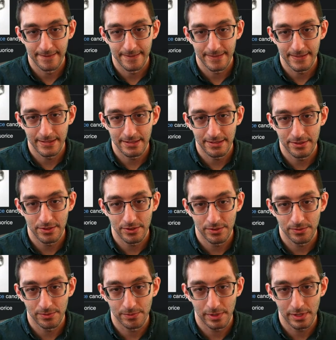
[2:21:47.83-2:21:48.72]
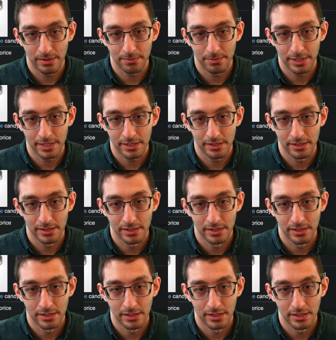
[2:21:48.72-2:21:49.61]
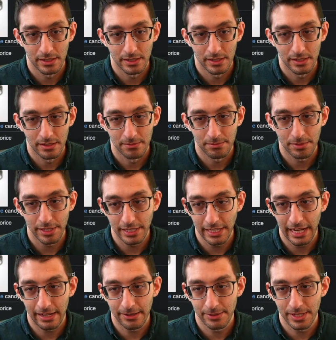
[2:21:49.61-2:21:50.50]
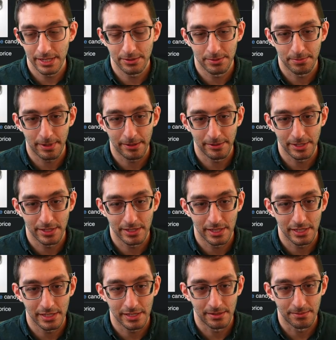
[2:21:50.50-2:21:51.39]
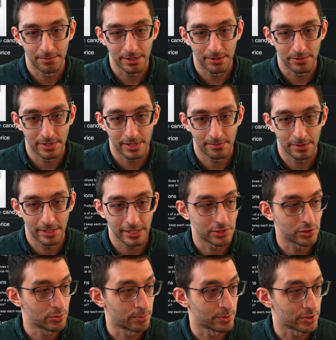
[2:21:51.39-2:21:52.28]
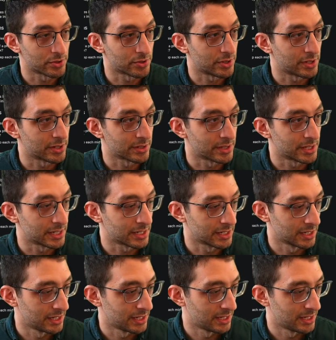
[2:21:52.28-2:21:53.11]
These don't ring a bell. But yeah, it was probably just this, but it was some like super strong thing.